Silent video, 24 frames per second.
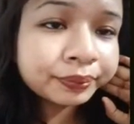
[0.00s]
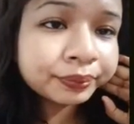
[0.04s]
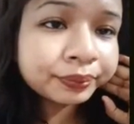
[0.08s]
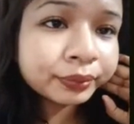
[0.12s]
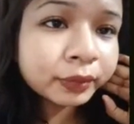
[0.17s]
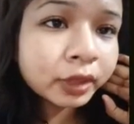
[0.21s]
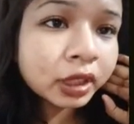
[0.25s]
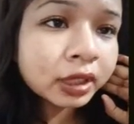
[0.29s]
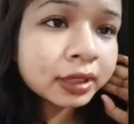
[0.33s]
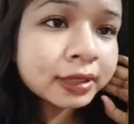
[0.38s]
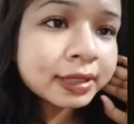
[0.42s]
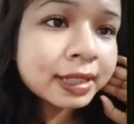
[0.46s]

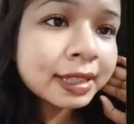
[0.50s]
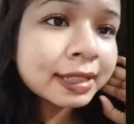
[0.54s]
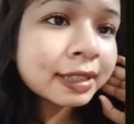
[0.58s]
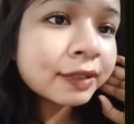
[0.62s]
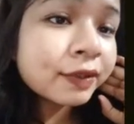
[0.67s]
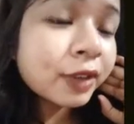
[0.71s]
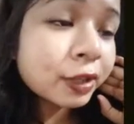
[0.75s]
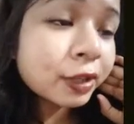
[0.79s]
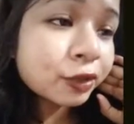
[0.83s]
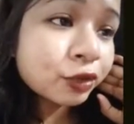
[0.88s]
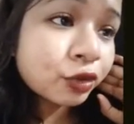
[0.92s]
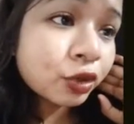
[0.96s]
sent the
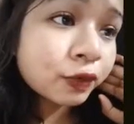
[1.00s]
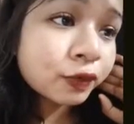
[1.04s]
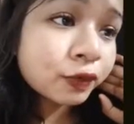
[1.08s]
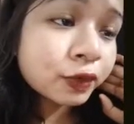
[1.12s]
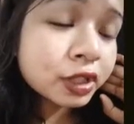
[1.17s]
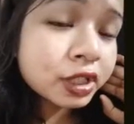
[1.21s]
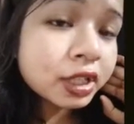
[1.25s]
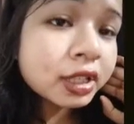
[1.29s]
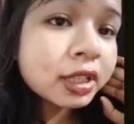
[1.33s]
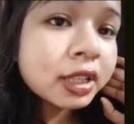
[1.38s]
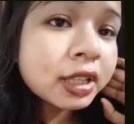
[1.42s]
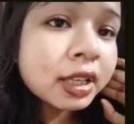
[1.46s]
Viceroy of
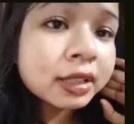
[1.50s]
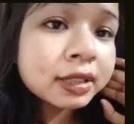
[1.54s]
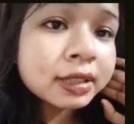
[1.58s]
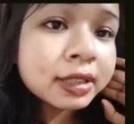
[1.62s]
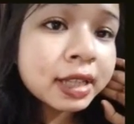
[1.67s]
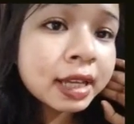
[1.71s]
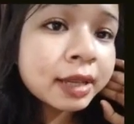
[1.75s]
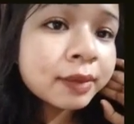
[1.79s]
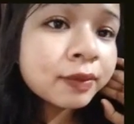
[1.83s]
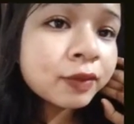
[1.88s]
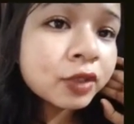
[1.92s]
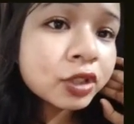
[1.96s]
India, that
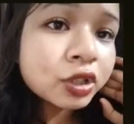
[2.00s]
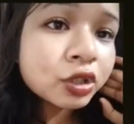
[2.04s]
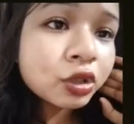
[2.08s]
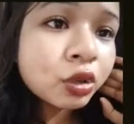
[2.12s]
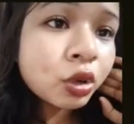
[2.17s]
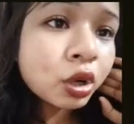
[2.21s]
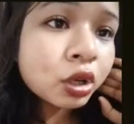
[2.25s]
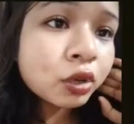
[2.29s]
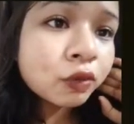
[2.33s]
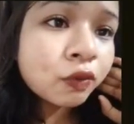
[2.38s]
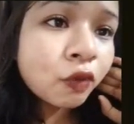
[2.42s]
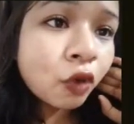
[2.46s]
time was
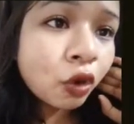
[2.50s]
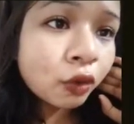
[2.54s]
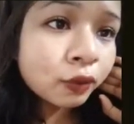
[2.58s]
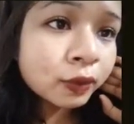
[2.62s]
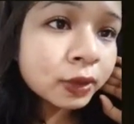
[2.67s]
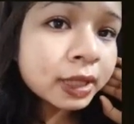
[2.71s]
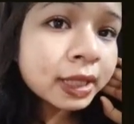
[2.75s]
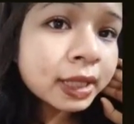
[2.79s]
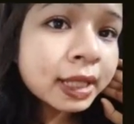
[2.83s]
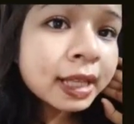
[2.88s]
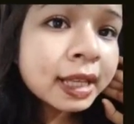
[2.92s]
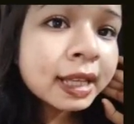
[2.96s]
Lord Wobble.
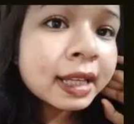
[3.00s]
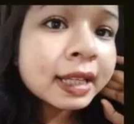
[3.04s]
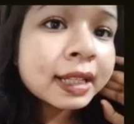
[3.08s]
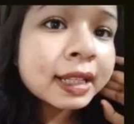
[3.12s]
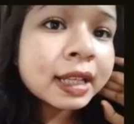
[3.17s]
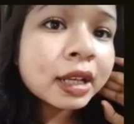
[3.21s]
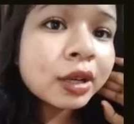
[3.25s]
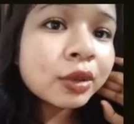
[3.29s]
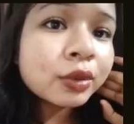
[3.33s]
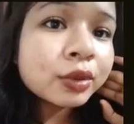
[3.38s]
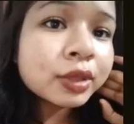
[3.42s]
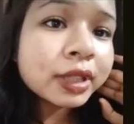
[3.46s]

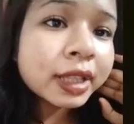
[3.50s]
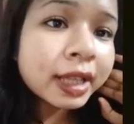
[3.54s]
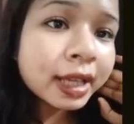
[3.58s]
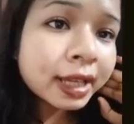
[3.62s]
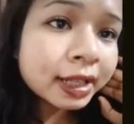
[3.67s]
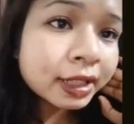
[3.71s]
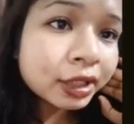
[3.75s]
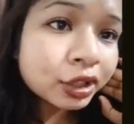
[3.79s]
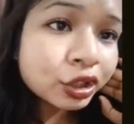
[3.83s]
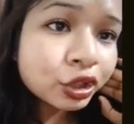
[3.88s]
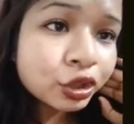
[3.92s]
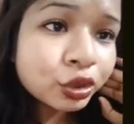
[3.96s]
Now they
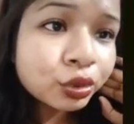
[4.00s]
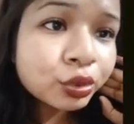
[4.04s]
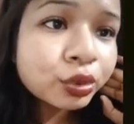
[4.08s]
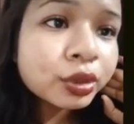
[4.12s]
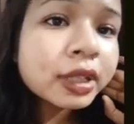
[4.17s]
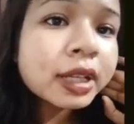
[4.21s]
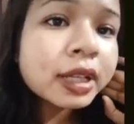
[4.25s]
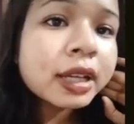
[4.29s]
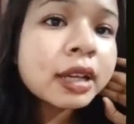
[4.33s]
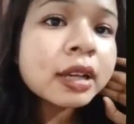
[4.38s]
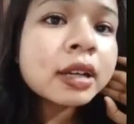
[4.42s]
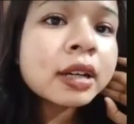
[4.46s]
had issued
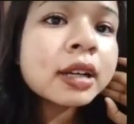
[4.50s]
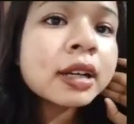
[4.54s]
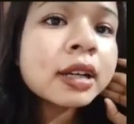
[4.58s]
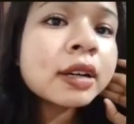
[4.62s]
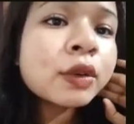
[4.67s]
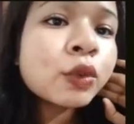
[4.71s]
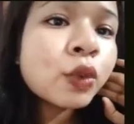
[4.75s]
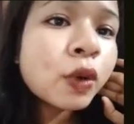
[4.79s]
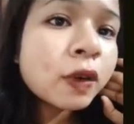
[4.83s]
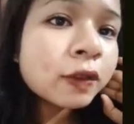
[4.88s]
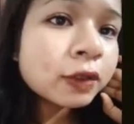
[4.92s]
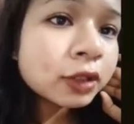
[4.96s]
a
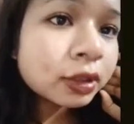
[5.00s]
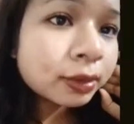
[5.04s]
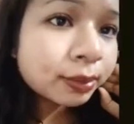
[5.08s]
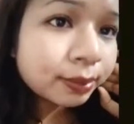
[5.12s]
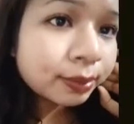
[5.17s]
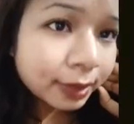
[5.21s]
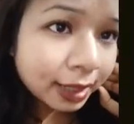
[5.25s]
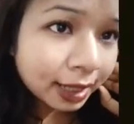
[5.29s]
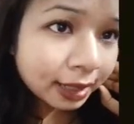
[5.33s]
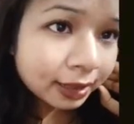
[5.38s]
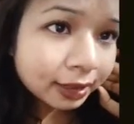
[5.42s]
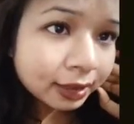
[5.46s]
Wobble
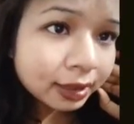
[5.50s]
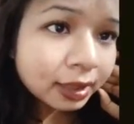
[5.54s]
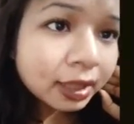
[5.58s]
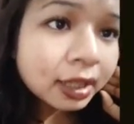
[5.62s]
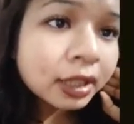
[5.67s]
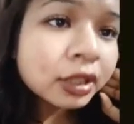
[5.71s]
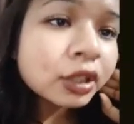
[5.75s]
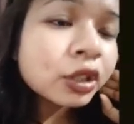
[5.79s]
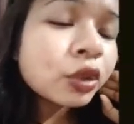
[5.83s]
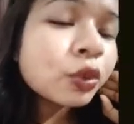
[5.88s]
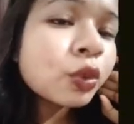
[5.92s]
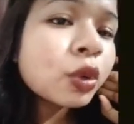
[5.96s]
plan.
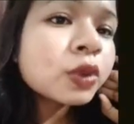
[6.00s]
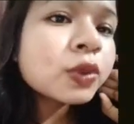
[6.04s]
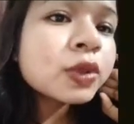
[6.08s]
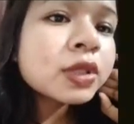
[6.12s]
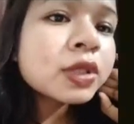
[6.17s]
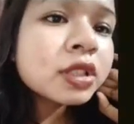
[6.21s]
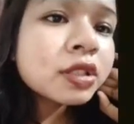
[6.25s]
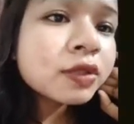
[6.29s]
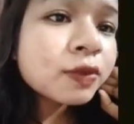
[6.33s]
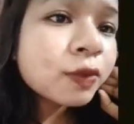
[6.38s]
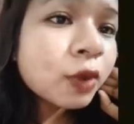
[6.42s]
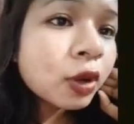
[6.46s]
Now what was
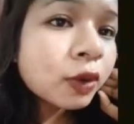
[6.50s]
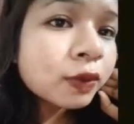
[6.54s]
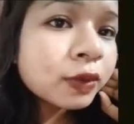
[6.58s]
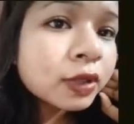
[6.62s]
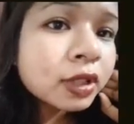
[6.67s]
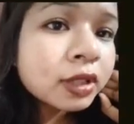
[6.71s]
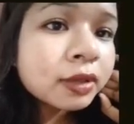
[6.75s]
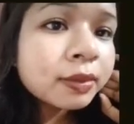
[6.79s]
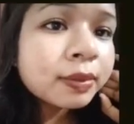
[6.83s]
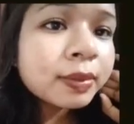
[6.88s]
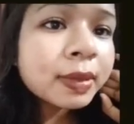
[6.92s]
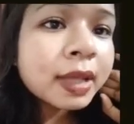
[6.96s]
this
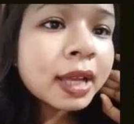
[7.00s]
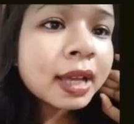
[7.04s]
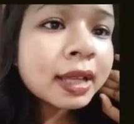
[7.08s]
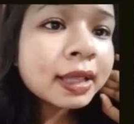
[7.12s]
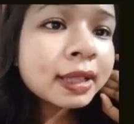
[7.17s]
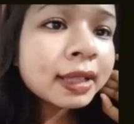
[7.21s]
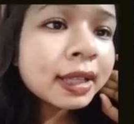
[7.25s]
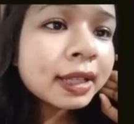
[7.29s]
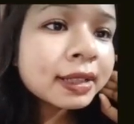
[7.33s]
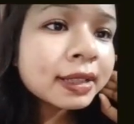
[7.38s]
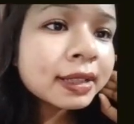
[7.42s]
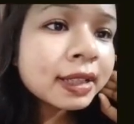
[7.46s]
Wobble plan?
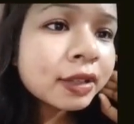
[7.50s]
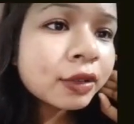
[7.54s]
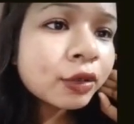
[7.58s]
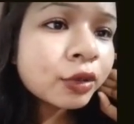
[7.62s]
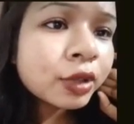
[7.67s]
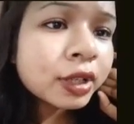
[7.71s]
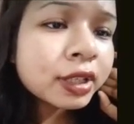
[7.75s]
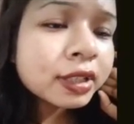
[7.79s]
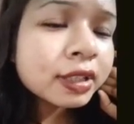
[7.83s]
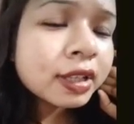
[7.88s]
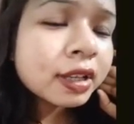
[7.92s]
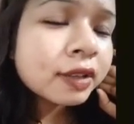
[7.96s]
That
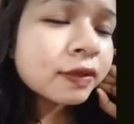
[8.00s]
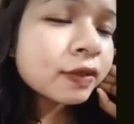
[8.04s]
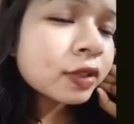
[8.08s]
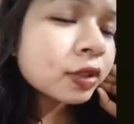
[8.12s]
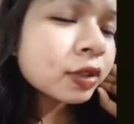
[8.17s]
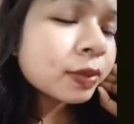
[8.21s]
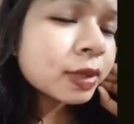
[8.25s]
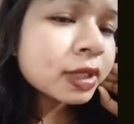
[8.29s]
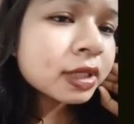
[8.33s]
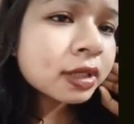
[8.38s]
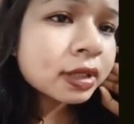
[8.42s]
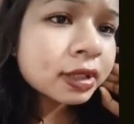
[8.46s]
there will
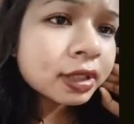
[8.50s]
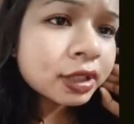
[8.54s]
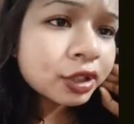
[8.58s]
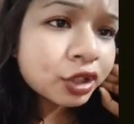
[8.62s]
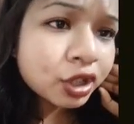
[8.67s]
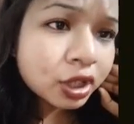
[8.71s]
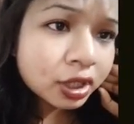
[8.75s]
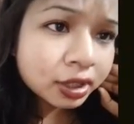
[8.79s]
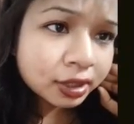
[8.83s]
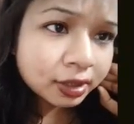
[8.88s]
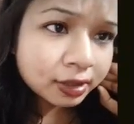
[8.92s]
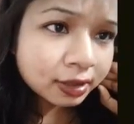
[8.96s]
be certain
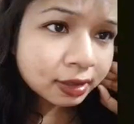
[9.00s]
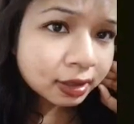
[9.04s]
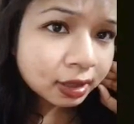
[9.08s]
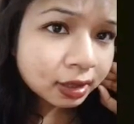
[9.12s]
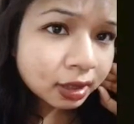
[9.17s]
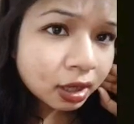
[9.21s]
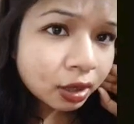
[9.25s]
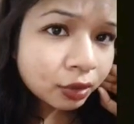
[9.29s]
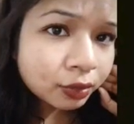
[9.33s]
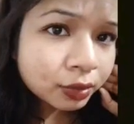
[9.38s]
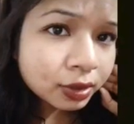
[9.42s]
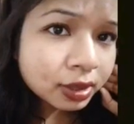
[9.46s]
changes in the
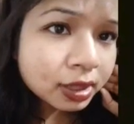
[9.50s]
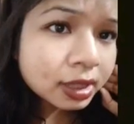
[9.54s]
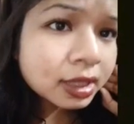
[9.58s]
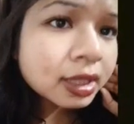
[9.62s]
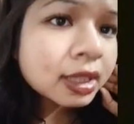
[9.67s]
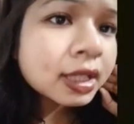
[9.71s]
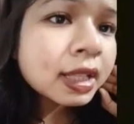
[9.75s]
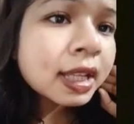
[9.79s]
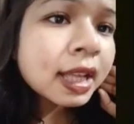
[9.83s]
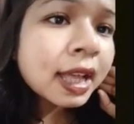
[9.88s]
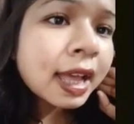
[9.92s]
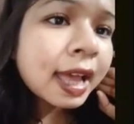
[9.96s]
council,
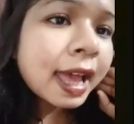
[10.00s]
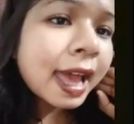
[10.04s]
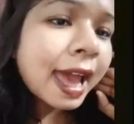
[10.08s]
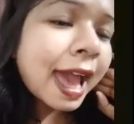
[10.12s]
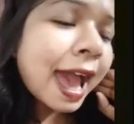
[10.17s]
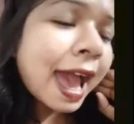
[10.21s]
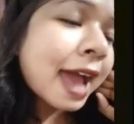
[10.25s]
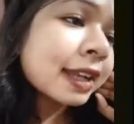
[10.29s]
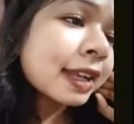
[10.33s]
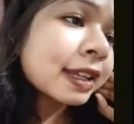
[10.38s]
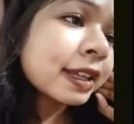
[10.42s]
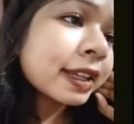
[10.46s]

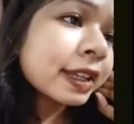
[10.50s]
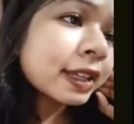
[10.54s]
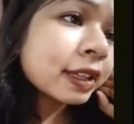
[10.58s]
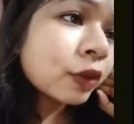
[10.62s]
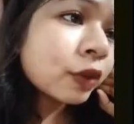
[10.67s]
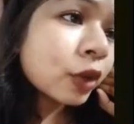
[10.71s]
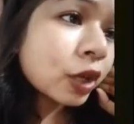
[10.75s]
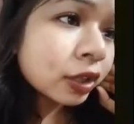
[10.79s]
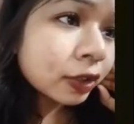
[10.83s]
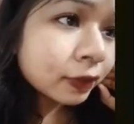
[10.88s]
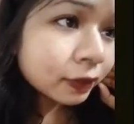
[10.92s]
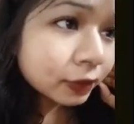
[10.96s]
and in
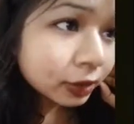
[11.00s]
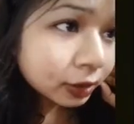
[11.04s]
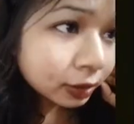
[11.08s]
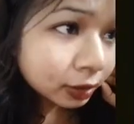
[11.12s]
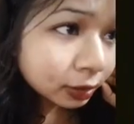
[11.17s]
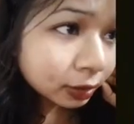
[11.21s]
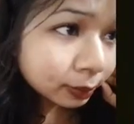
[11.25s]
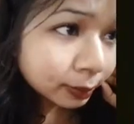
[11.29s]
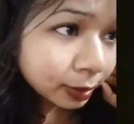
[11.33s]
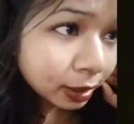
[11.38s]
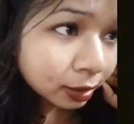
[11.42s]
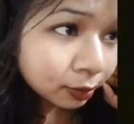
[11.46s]
one of the
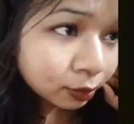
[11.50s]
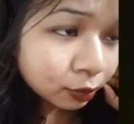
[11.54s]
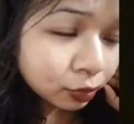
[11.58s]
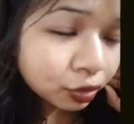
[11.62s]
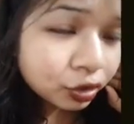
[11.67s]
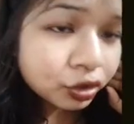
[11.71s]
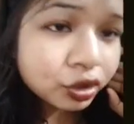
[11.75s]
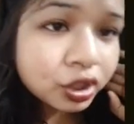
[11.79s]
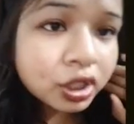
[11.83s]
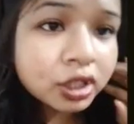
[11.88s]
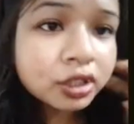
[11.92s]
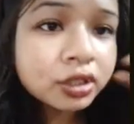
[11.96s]
main
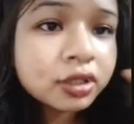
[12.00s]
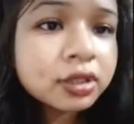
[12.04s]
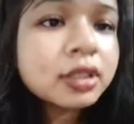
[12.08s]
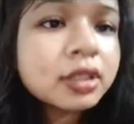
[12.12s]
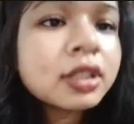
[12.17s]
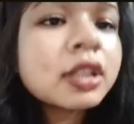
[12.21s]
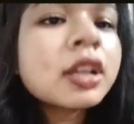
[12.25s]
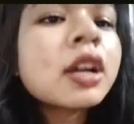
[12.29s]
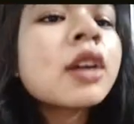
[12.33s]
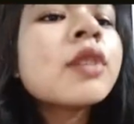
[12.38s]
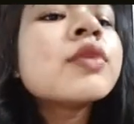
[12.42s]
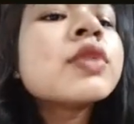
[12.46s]
changes in the
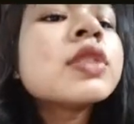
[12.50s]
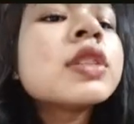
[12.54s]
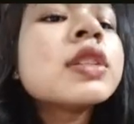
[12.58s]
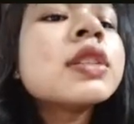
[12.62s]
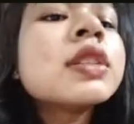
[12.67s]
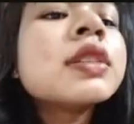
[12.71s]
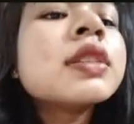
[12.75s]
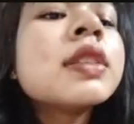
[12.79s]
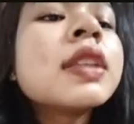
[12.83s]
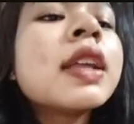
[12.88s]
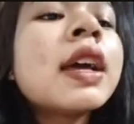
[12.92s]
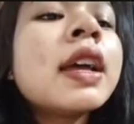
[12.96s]
council,
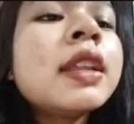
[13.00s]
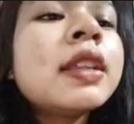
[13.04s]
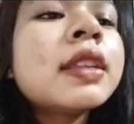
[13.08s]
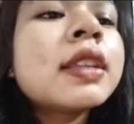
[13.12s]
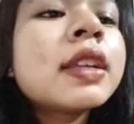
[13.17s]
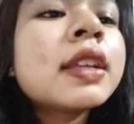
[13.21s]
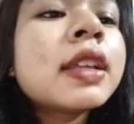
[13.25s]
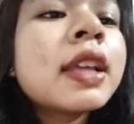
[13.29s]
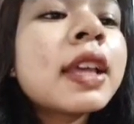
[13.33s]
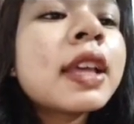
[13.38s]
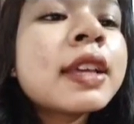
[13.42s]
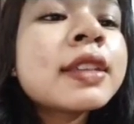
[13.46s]
that
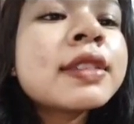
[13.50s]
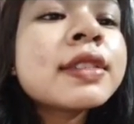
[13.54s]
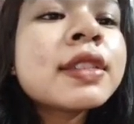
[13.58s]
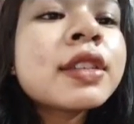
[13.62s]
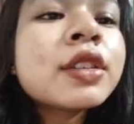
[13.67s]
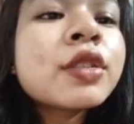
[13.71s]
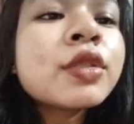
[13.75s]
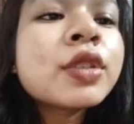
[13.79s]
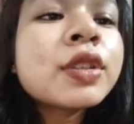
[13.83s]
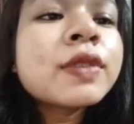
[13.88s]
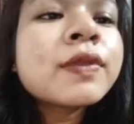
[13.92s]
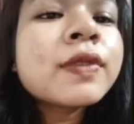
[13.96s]

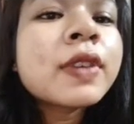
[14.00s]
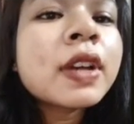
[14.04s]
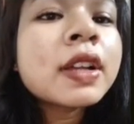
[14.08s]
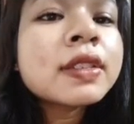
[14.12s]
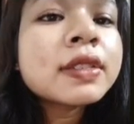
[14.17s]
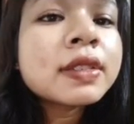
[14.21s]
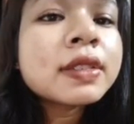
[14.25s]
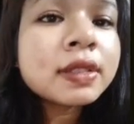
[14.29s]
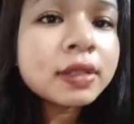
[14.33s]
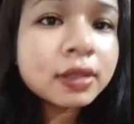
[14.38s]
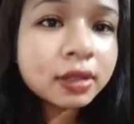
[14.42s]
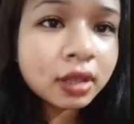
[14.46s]
executive
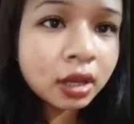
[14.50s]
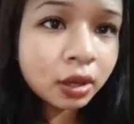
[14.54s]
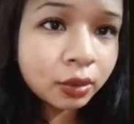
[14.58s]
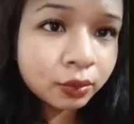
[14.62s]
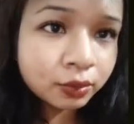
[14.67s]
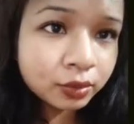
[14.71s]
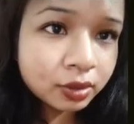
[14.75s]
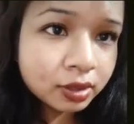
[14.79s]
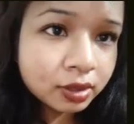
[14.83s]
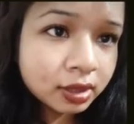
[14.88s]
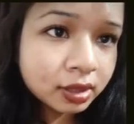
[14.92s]
council,